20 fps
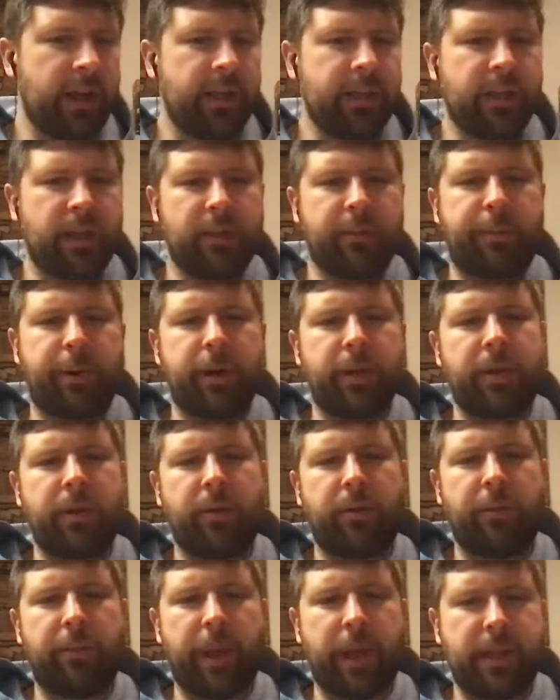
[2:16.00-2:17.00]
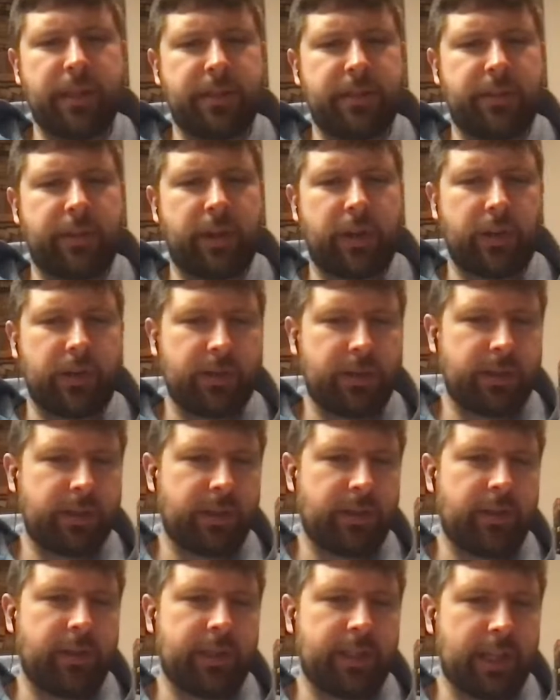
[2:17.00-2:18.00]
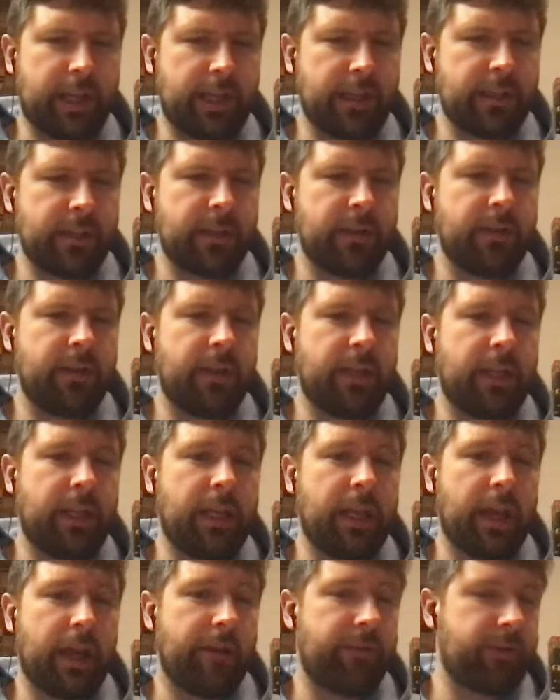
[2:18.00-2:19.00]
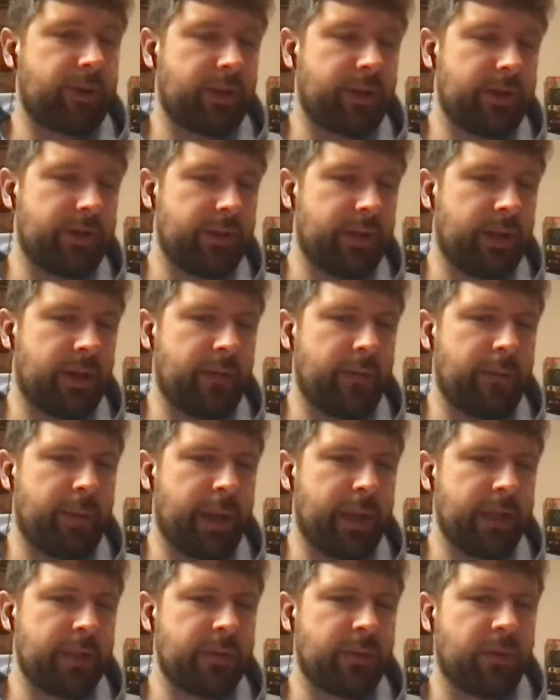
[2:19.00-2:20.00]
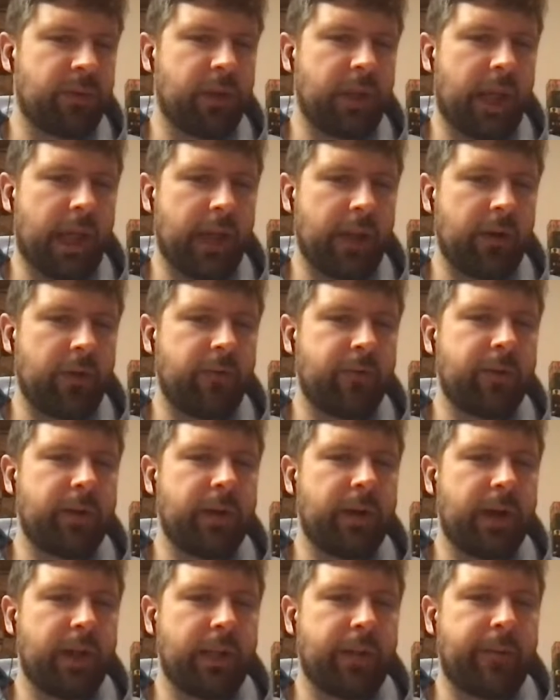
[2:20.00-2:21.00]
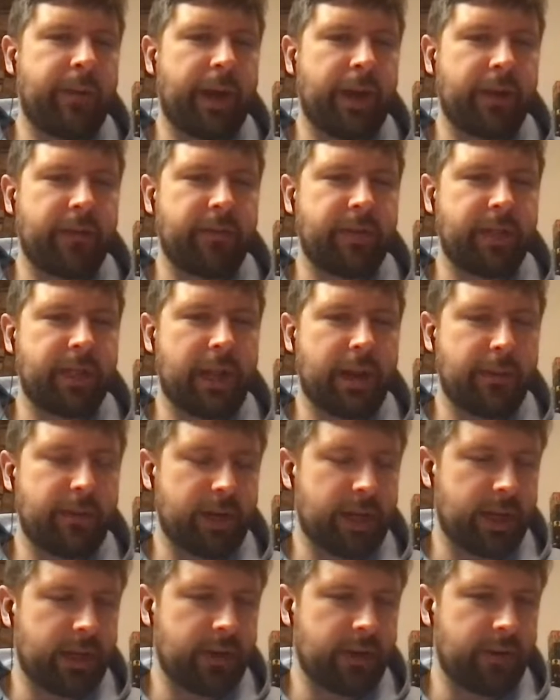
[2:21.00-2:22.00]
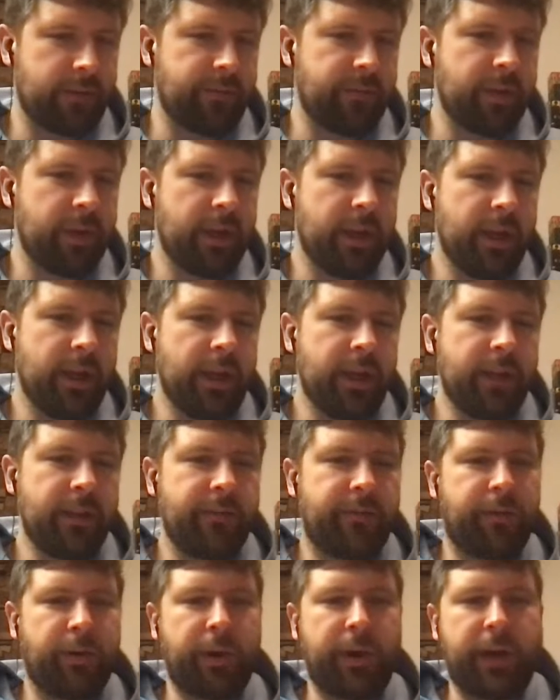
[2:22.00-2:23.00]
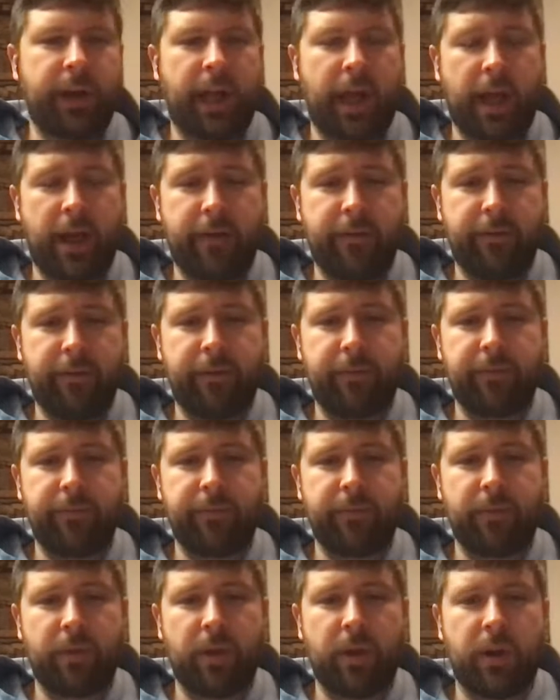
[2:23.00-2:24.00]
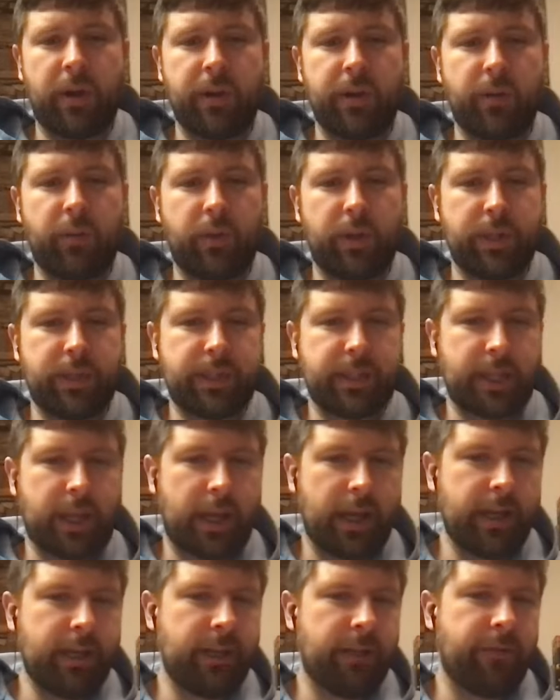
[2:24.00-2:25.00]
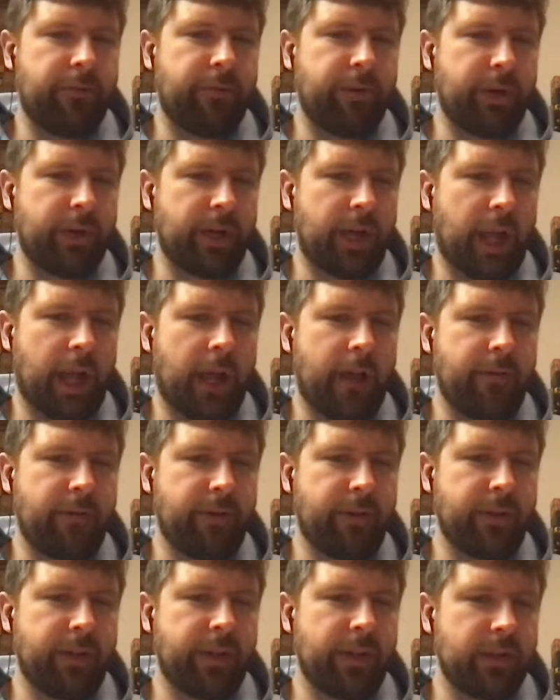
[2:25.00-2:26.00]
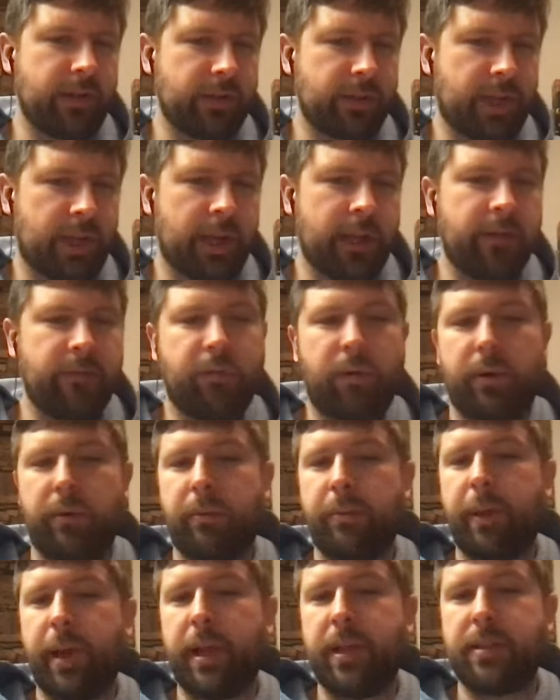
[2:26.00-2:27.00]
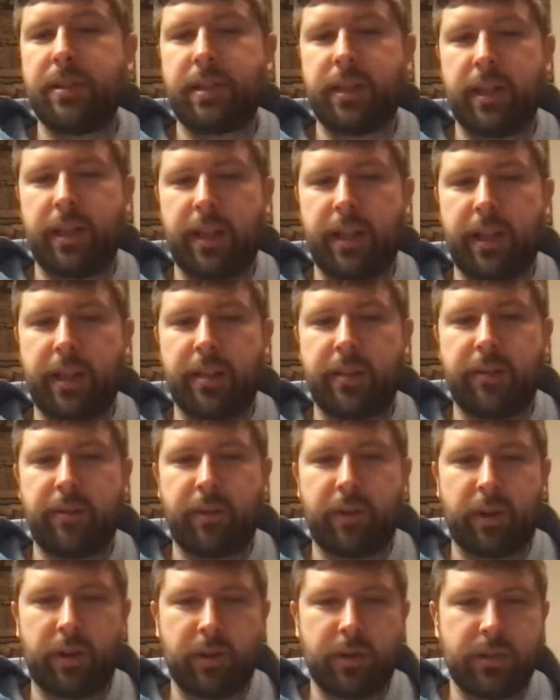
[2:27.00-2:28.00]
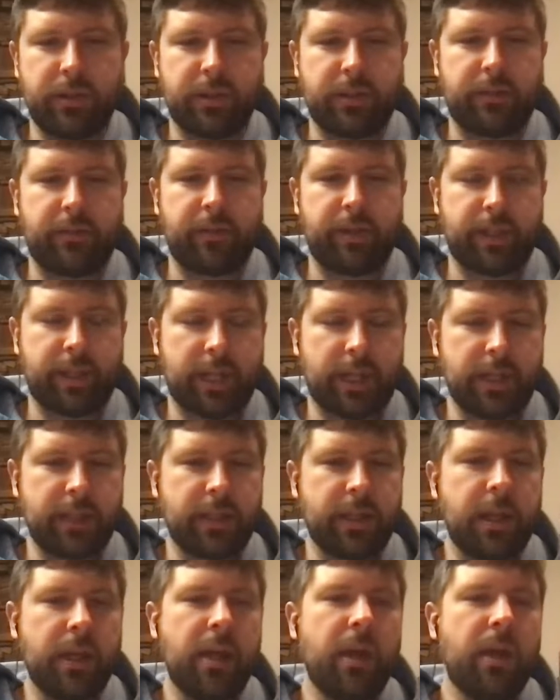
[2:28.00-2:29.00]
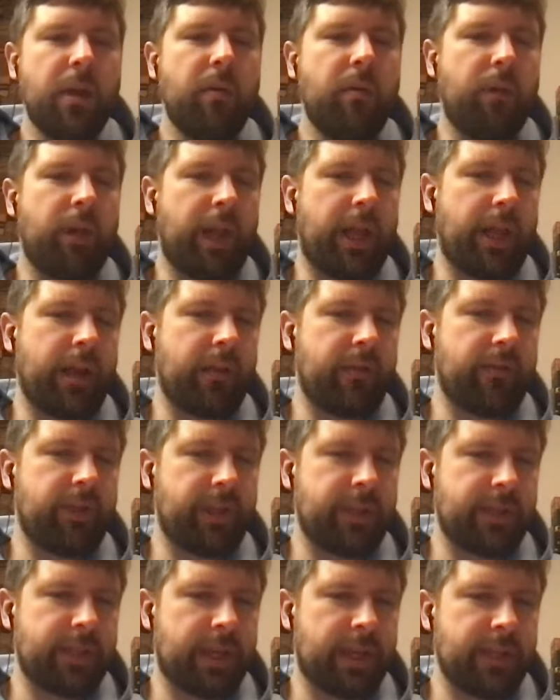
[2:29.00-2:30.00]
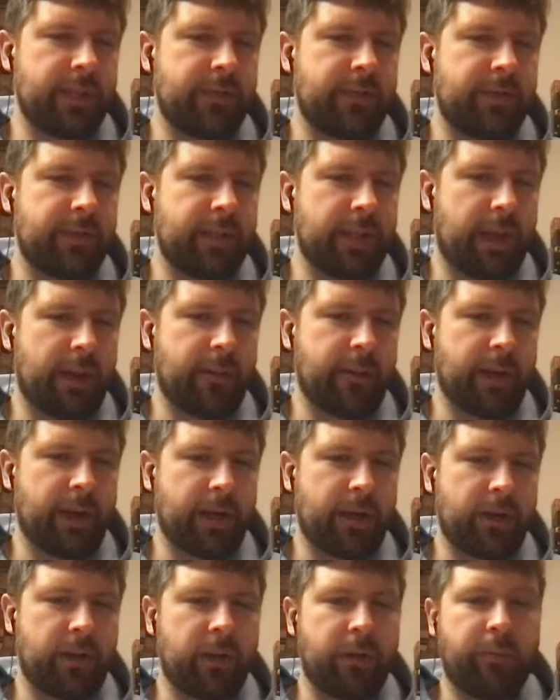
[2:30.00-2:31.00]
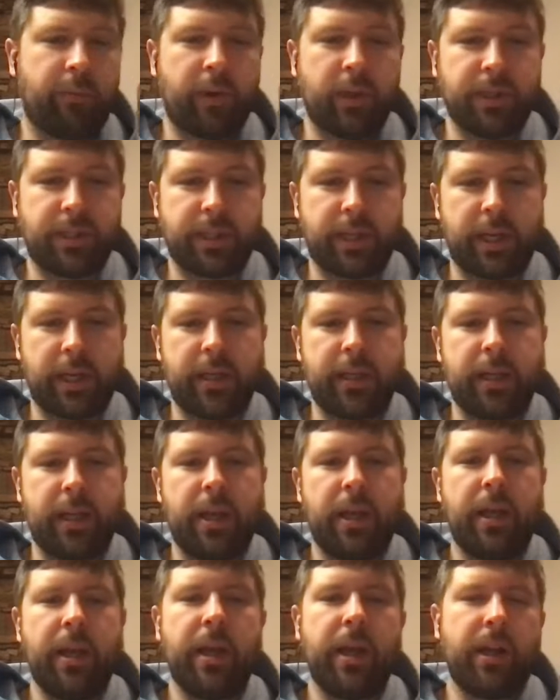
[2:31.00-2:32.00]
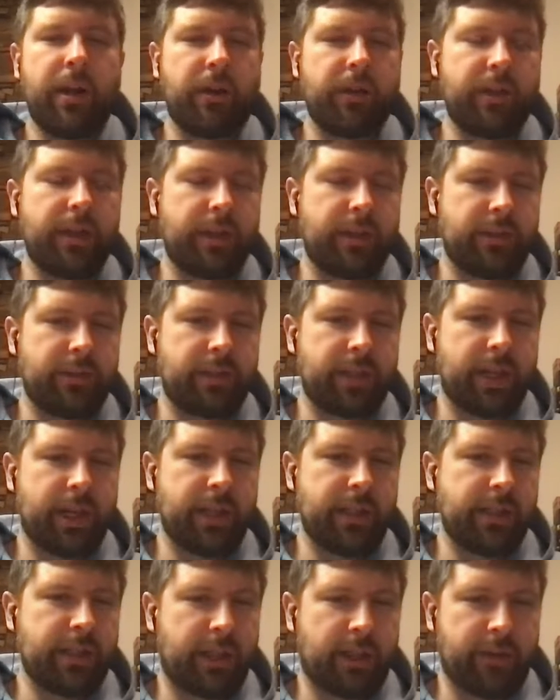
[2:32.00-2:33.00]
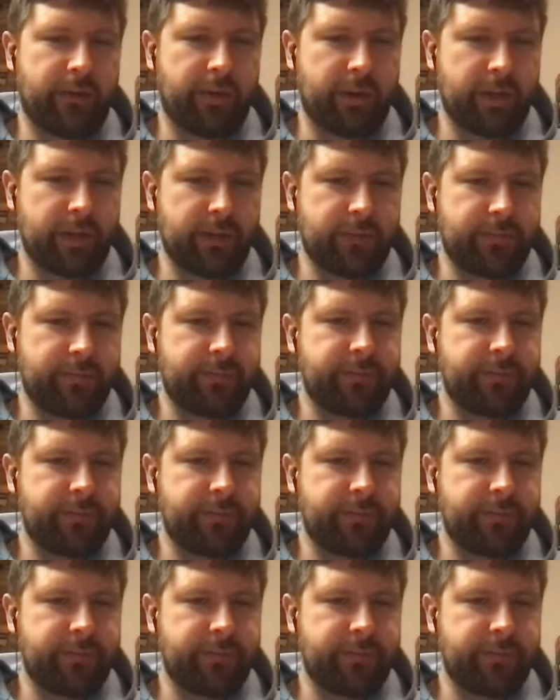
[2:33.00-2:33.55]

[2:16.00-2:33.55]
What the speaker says: Now the part that remains of the curtains of the tent, the half curtain that remains, will hang over at the back of the tabernacle. The foot and a half on the one side and the foot and a half on the other side of what remains in the length of the curtains of the tent will hang over the sides of the tabernacle on one side and on the other side to cover it.